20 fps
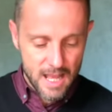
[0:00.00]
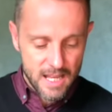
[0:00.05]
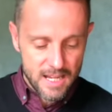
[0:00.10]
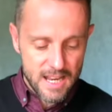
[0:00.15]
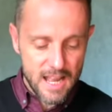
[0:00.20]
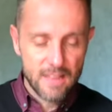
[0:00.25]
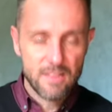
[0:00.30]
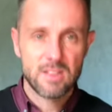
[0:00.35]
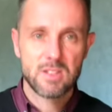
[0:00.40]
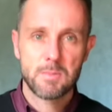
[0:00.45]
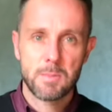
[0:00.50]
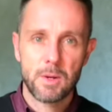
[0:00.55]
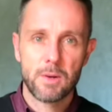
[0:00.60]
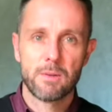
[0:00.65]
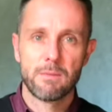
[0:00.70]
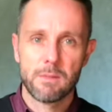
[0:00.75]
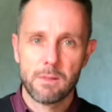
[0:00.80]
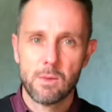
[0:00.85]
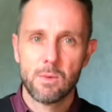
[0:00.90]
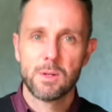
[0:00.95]
now the Spirit
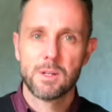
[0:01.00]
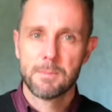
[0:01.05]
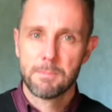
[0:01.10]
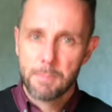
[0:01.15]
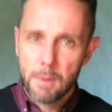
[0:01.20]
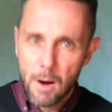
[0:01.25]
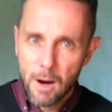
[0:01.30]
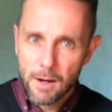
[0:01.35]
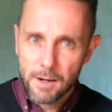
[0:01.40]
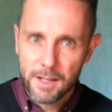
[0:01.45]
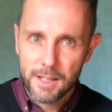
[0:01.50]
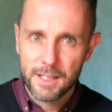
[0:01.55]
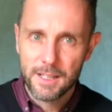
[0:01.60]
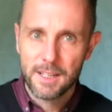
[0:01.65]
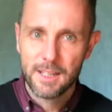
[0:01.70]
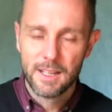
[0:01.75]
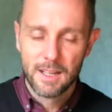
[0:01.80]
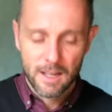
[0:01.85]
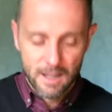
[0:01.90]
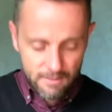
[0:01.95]
of the Lord
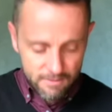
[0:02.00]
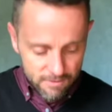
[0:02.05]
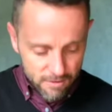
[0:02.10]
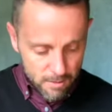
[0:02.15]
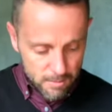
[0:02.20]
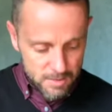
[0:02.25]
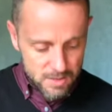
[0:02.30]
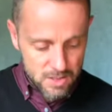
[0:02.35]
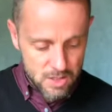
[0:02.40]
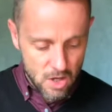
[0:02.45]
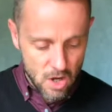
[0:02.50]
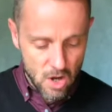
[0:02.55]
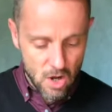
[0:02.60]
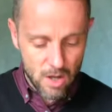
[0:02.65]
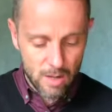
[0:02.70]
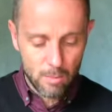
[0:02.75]
departed from Saul.